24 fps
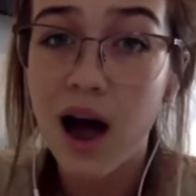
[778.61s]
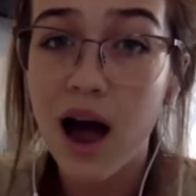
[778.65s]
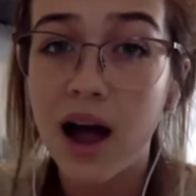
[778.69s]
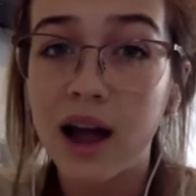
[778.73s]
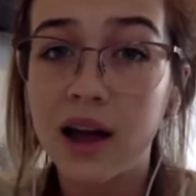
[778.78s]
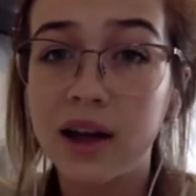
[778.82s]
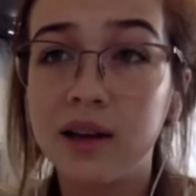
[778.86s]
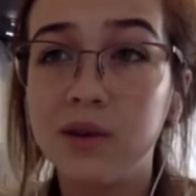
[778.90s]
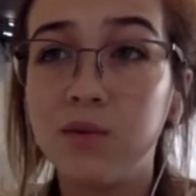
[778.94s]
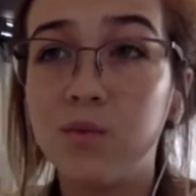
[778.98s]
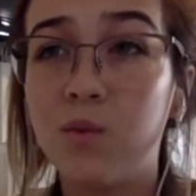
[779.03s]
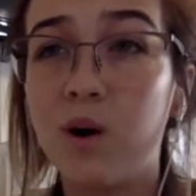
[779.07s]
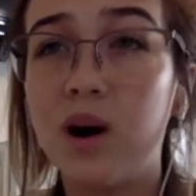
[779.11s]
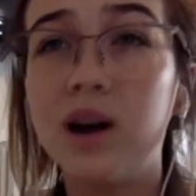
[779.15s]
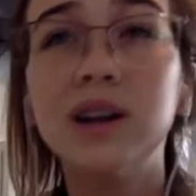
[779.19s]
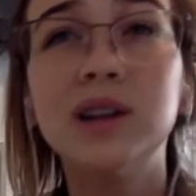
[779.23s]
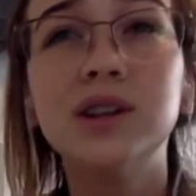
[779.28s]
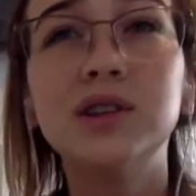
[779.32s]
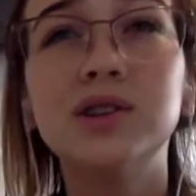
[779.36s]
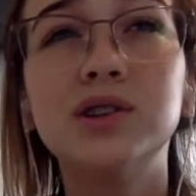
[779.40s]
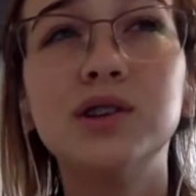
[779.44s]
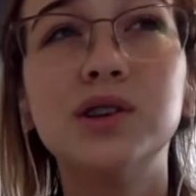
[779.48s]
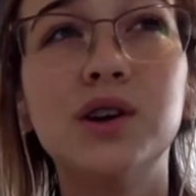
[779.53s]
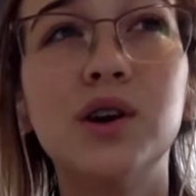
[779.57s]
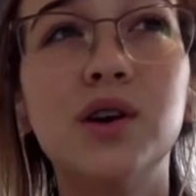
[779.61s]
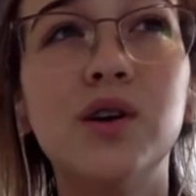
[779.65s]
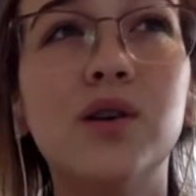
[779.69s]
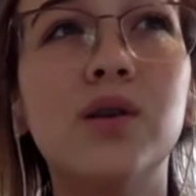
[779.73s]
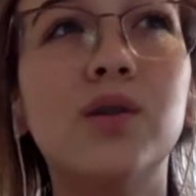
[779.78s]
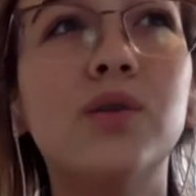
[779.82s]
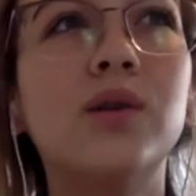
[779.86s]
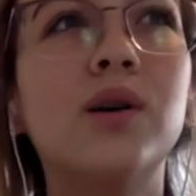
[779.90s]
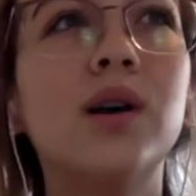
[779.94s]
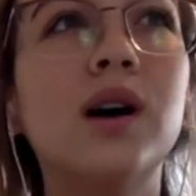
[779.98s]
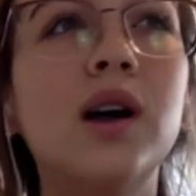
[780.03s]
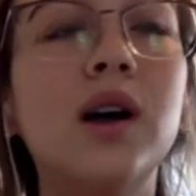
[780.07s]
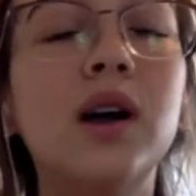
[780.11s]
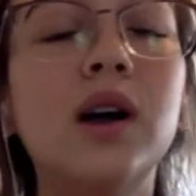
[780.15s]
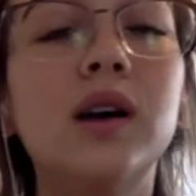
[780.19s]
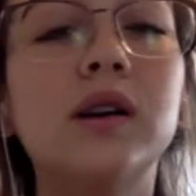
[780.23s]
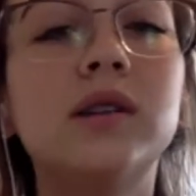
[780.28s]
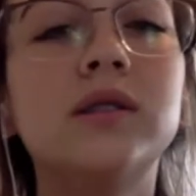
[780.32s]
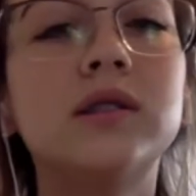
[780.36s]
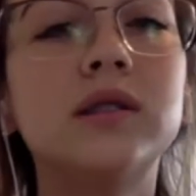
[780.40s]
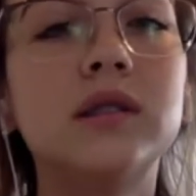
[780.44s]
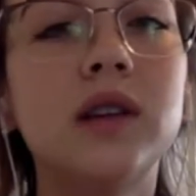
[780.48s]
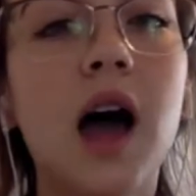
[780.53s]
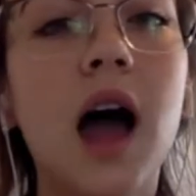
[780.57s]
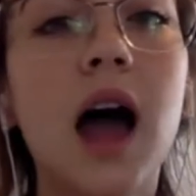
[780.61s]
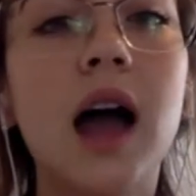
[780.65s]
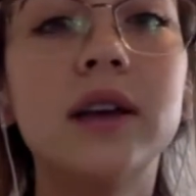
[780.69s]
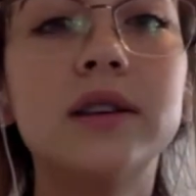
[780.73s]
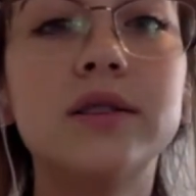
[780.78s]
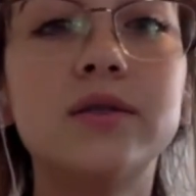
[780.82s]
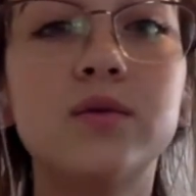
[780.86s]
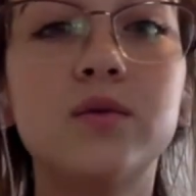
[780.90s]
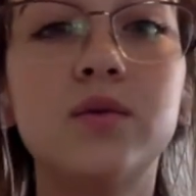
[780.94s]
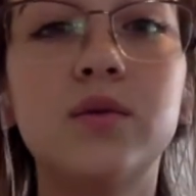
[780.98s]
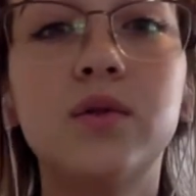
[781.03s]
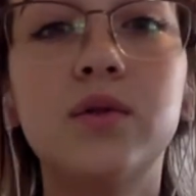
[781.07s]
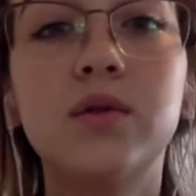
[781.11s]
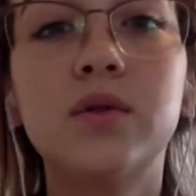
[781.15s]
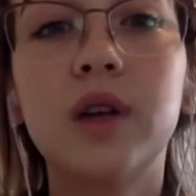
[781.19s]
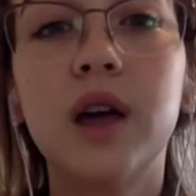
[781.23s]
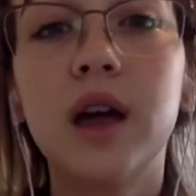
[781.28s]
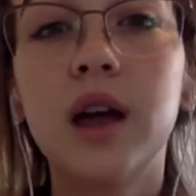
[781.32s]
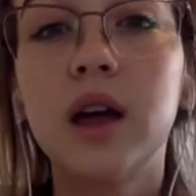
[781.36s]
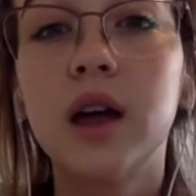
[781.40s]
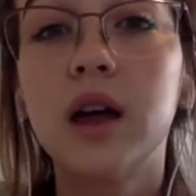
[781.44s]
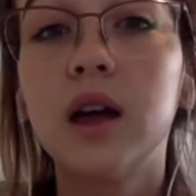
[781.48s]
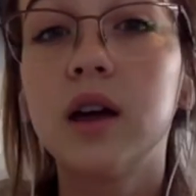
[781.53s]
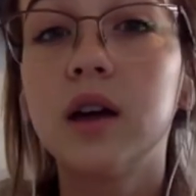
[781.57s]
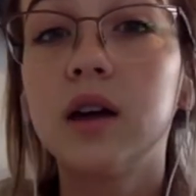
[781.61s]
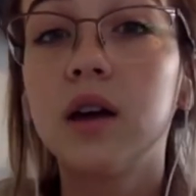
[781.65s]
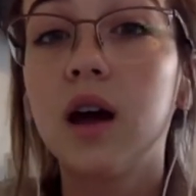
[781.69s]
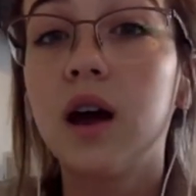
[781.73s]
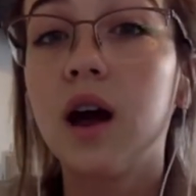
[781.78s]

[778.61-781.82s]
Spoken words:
I wanted to go to the high school that